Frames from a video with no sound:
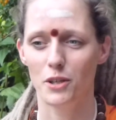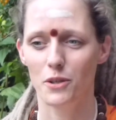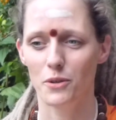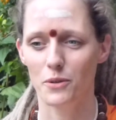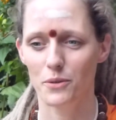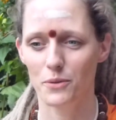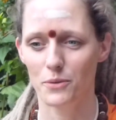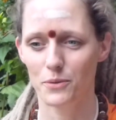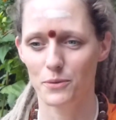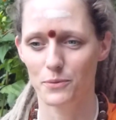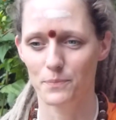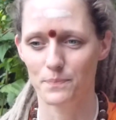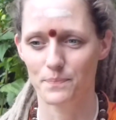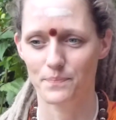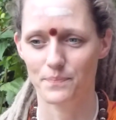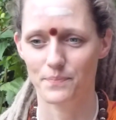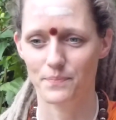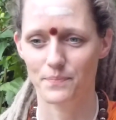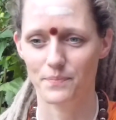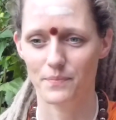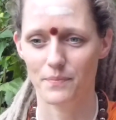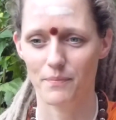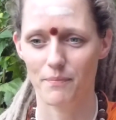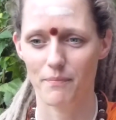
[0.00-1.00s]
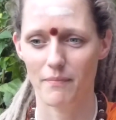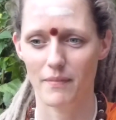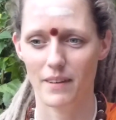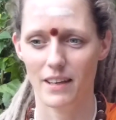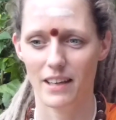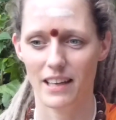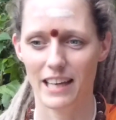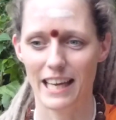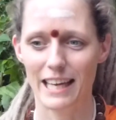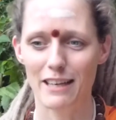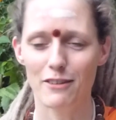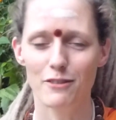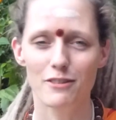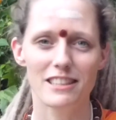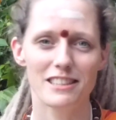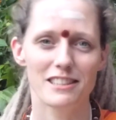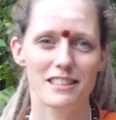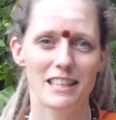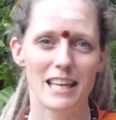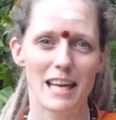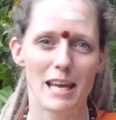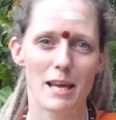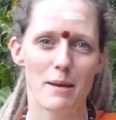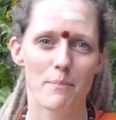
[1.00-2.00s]
you cannot
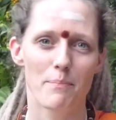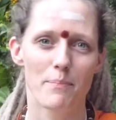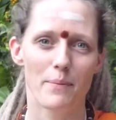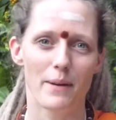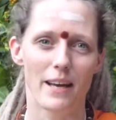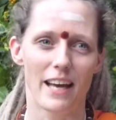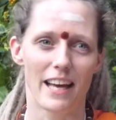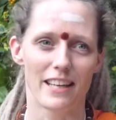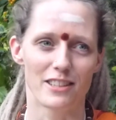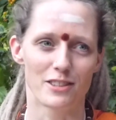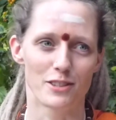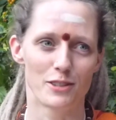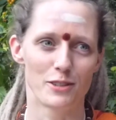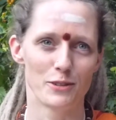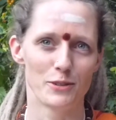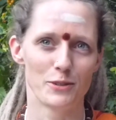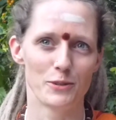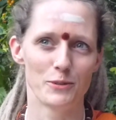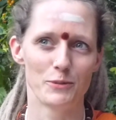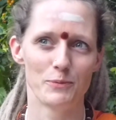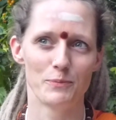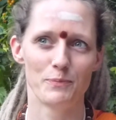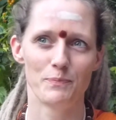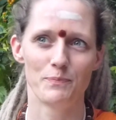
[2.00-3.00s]
escape as to